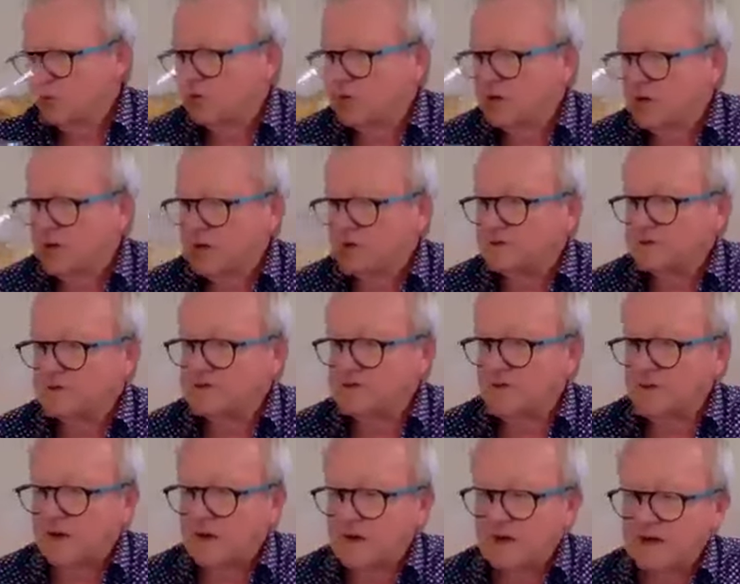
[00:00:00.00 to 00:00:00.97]
You would
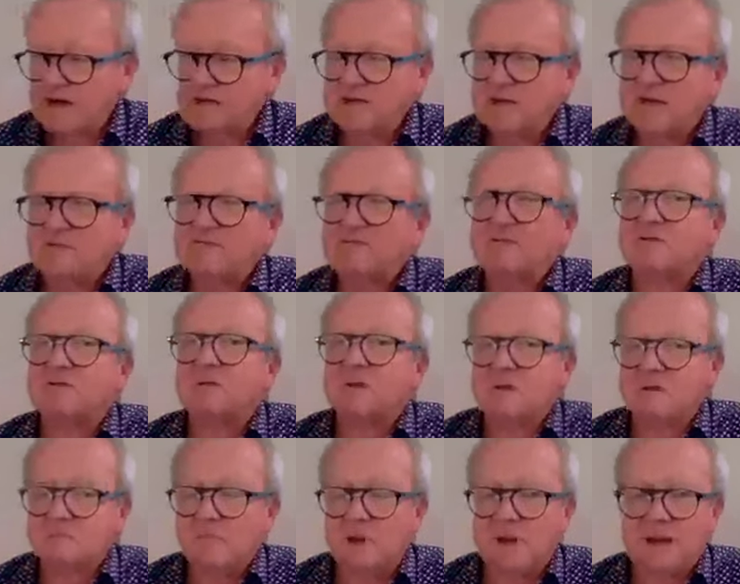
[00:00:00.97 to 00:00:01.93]
notice that I actually have to
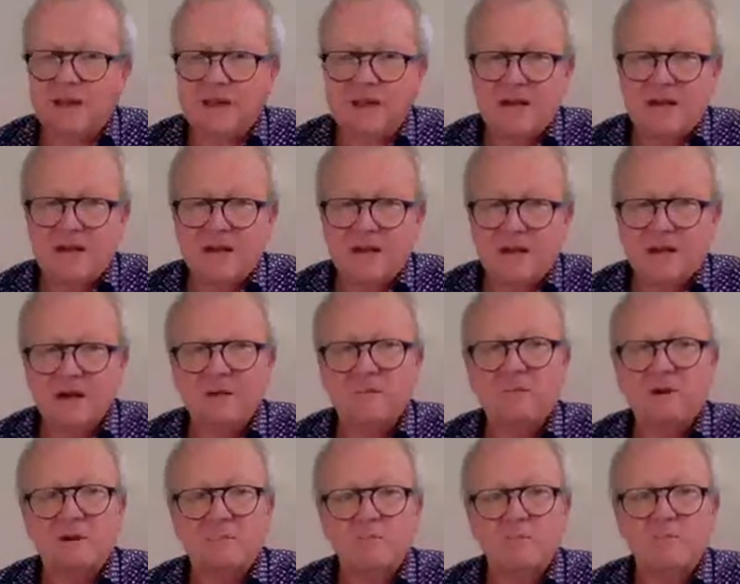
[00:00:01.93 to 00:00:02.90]
tilt my head a
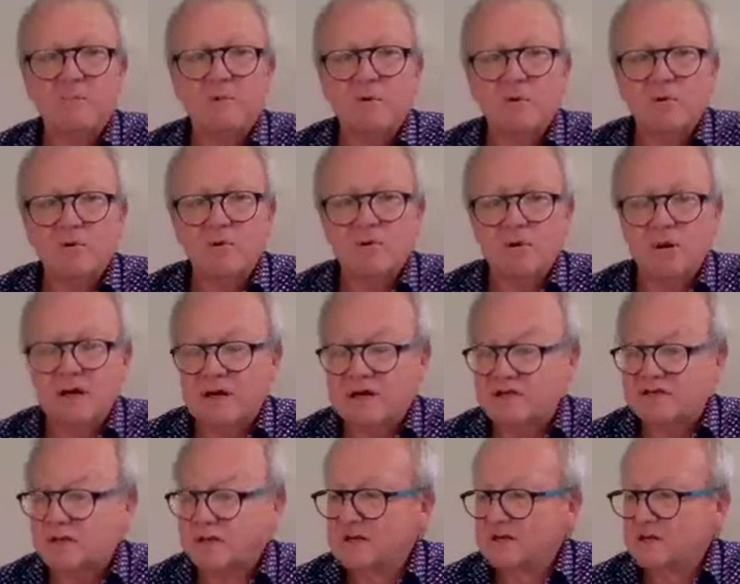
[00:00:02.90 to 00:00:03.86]
little bit more
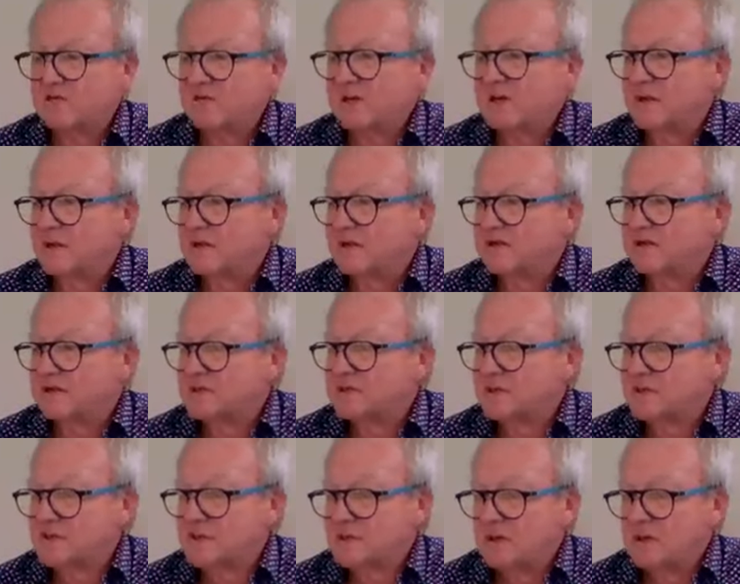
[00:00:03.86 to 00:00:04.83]
as I drink
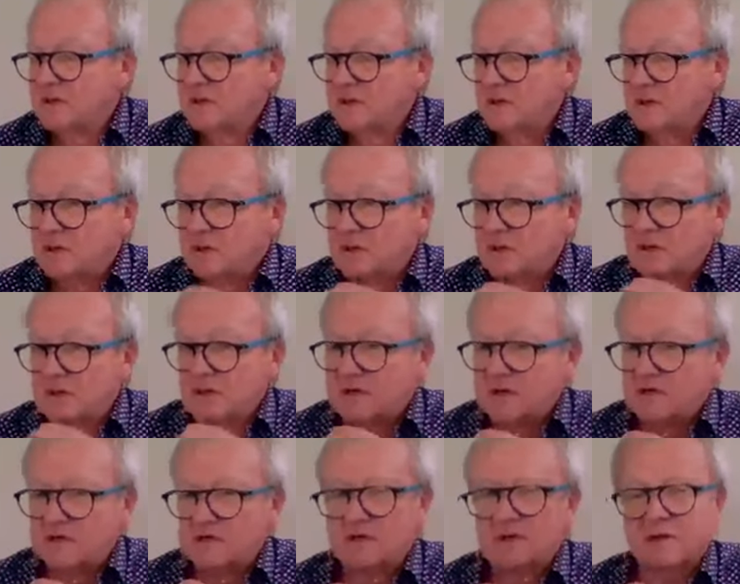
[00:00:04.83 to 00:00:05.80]
this.
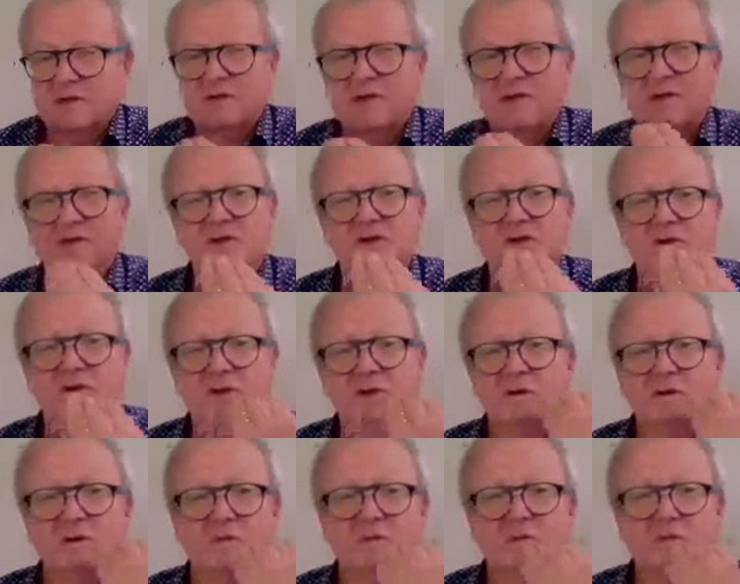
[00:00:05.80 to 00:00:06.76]
It's not that you
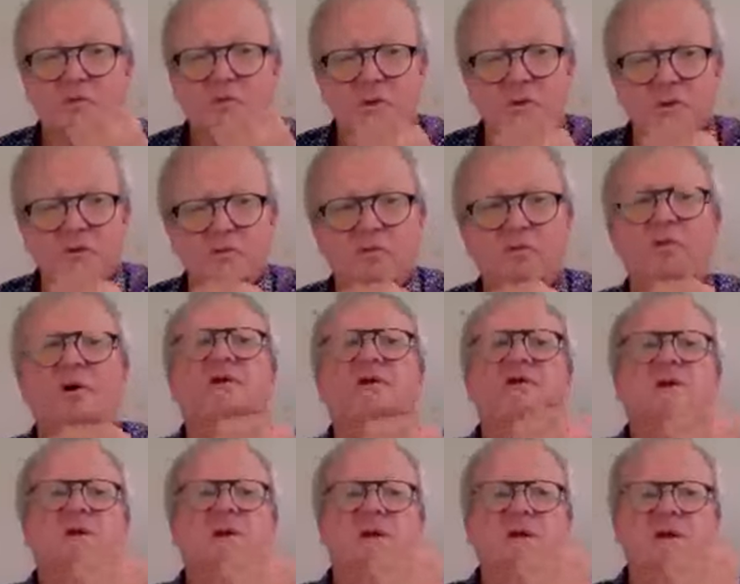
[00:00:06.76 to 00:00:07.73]

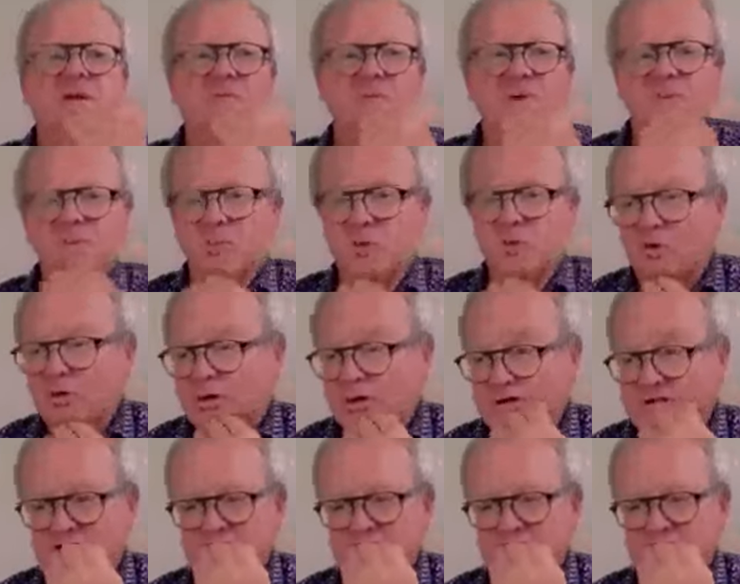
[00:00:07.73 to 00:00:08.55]
want a little bit more,